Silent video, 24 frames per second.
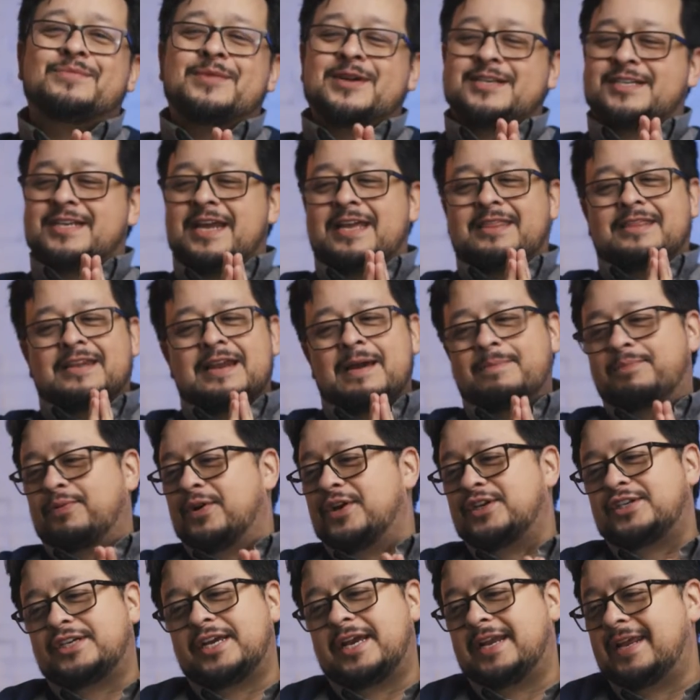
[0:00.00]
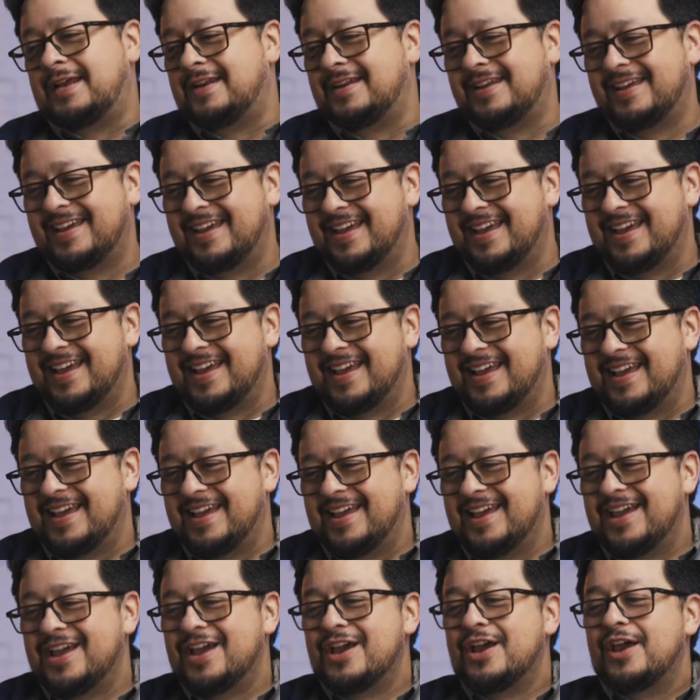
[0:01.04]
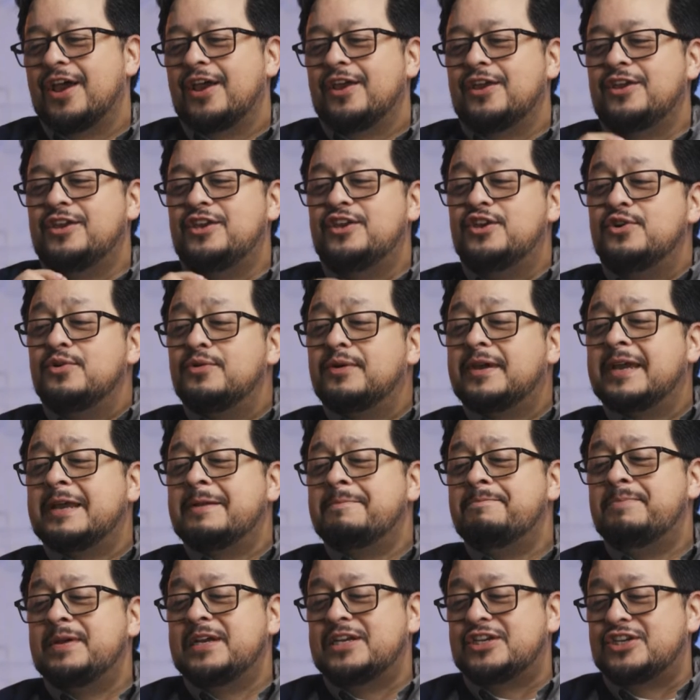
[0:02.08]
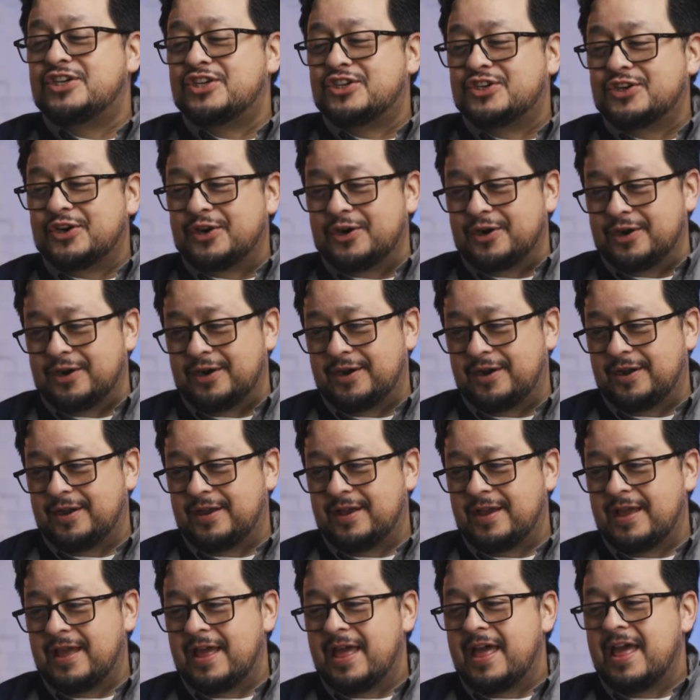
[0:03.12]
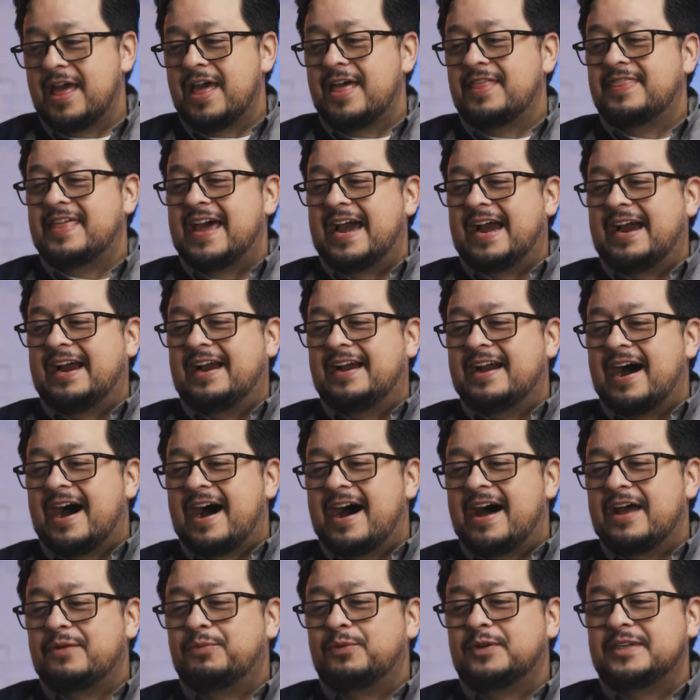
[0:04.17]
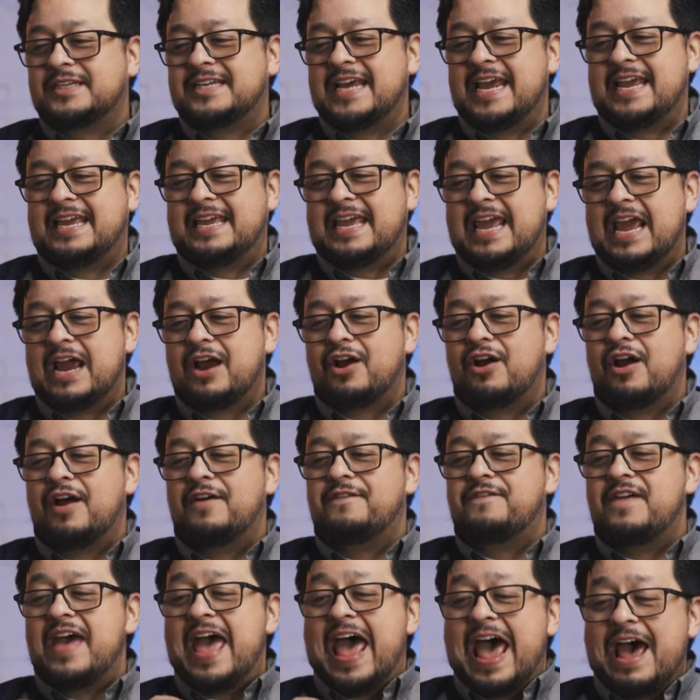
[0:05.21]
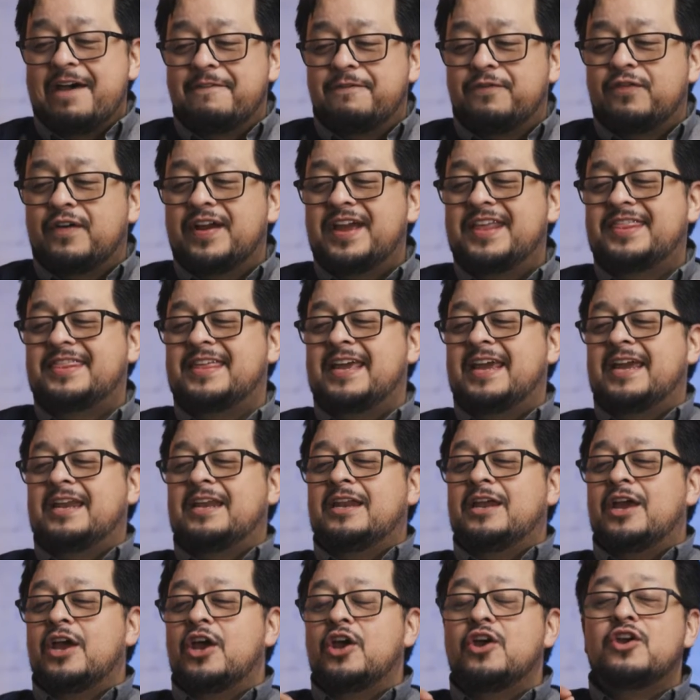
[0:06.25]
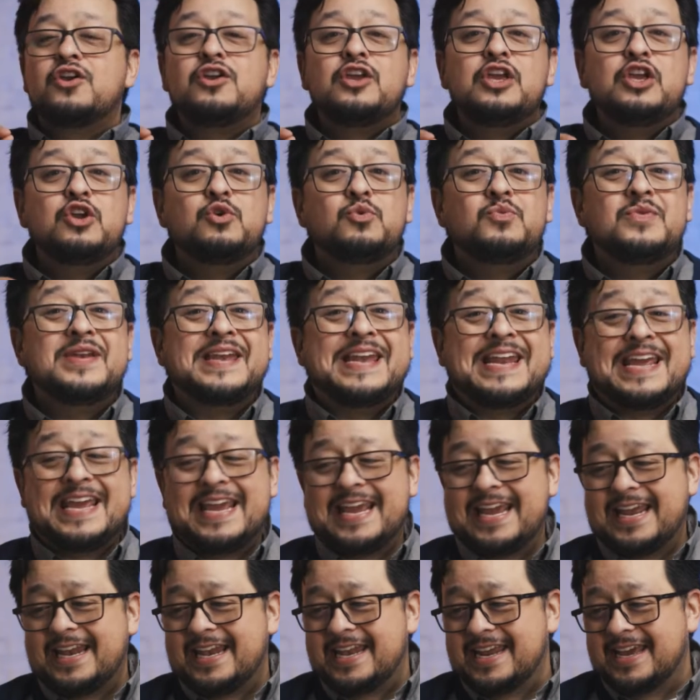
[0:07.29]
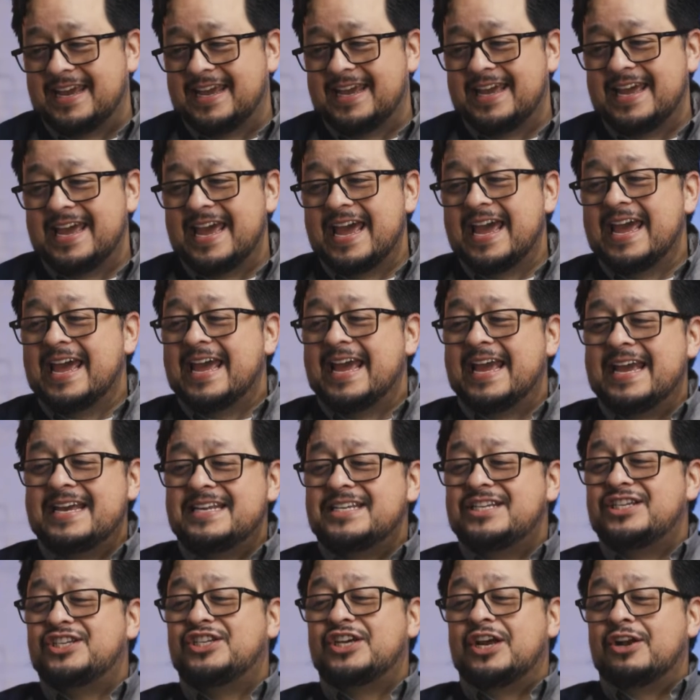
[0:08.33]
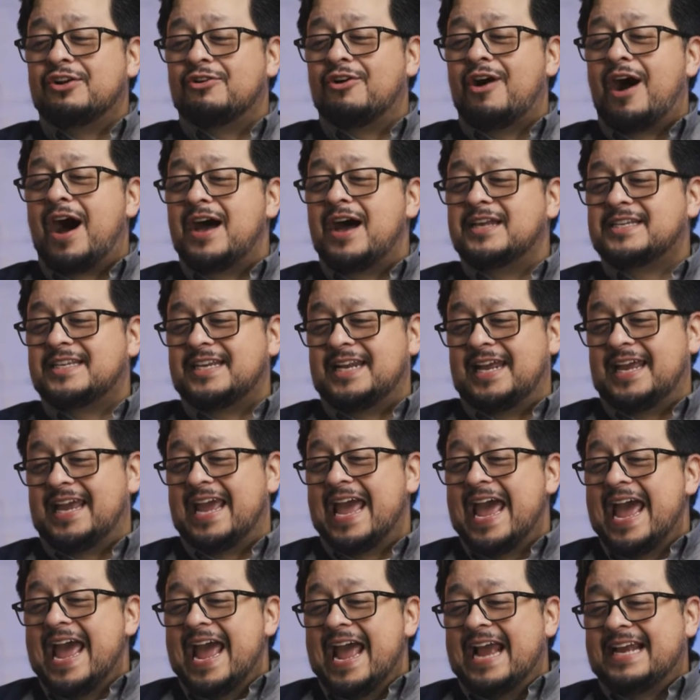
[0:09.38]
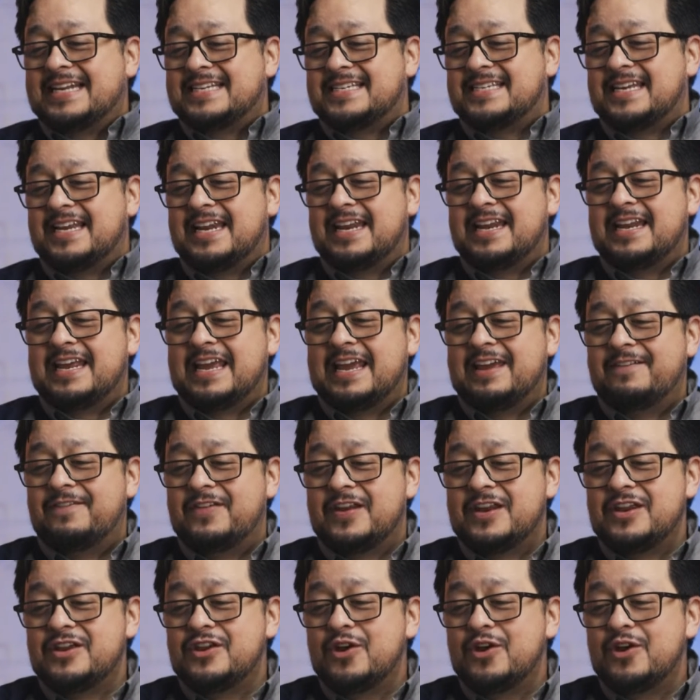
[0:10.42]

much, Nathan. I appreciate it. You can be sure that God will take care of everything you need. His generosity exceeding even